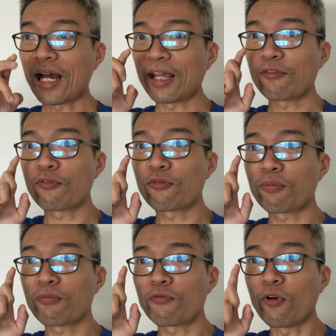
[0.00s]
I
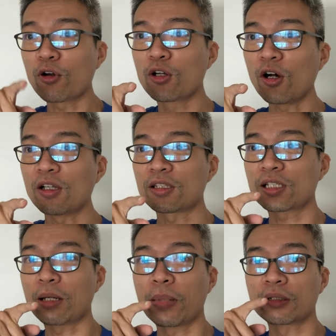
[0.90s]

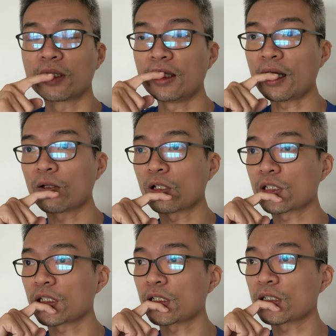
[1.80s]
forgot about the net
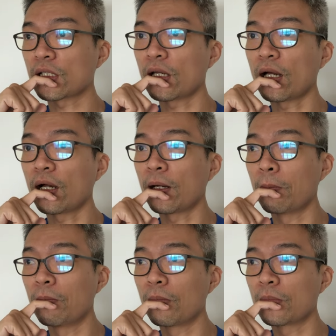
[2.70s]
losses.
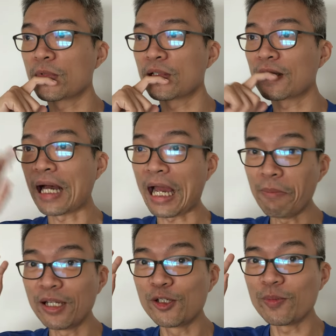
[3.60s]
I'm
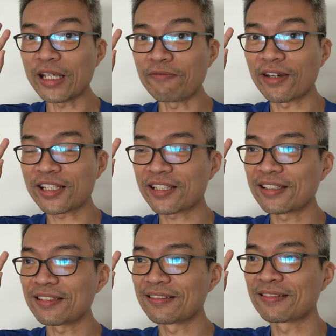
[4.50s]
a newbie
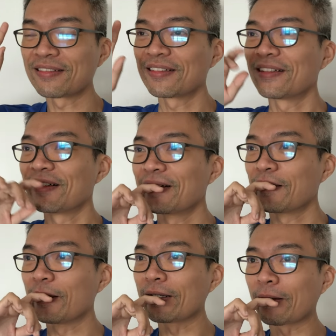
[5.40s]
investor,
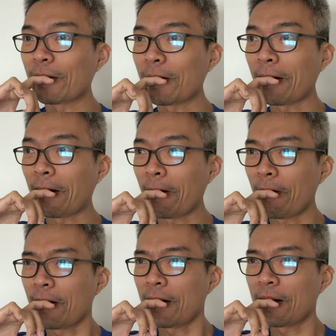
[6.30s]
right?
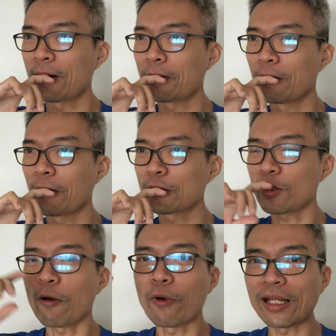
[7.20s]

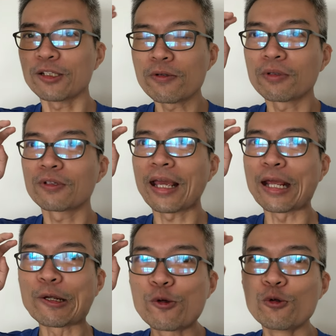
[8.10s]
So I went
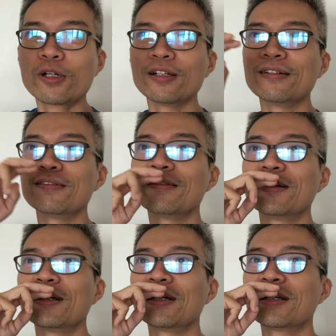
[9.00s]
and Googled
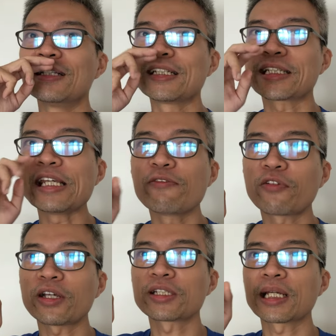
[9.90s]
this key
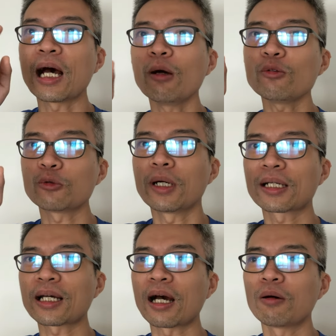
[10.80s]
phrase, how to
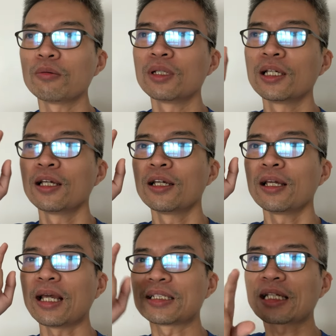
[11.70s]
account
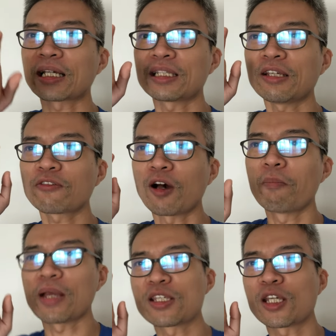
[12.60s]
executive
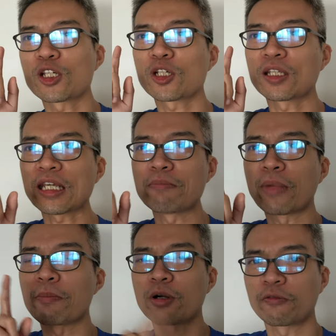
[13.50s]
compensation in
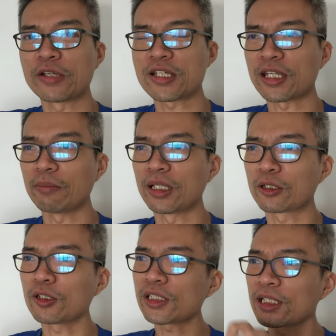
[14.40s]
my profit
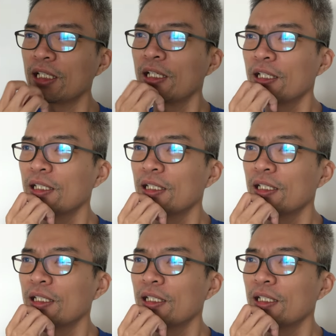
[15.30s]
statement, because